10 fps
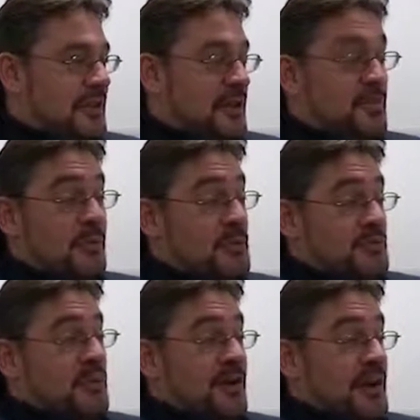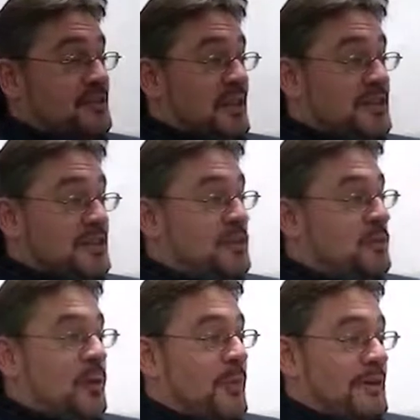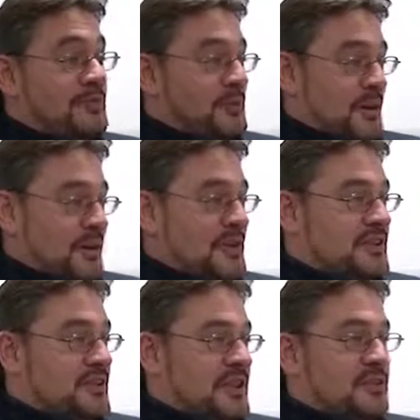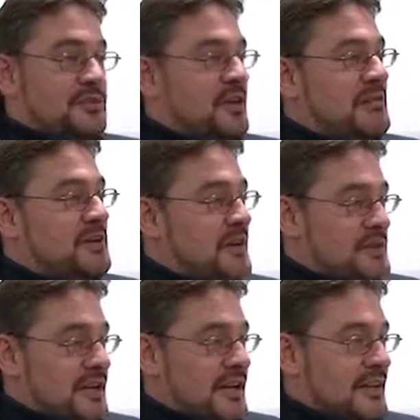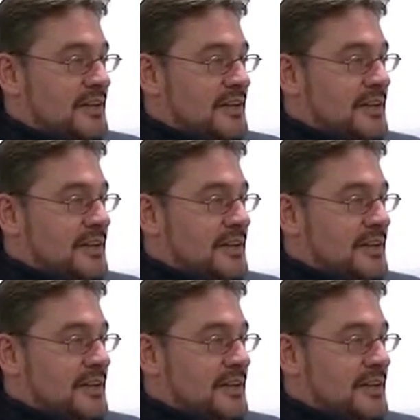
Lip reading: They're probably just not very exciting. You could walk past a lot of these casinos and not even know it's there.